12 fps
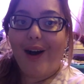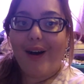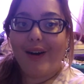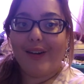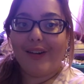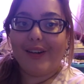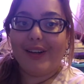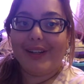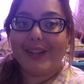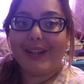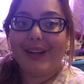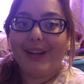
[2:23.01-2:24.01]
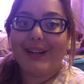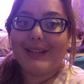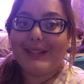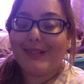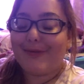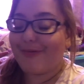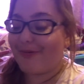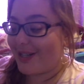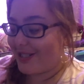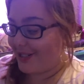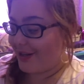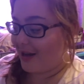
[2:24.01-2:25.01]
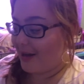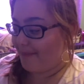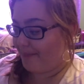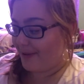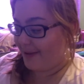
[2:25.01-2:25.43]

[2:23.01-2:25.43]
Alrighty guys, what's up?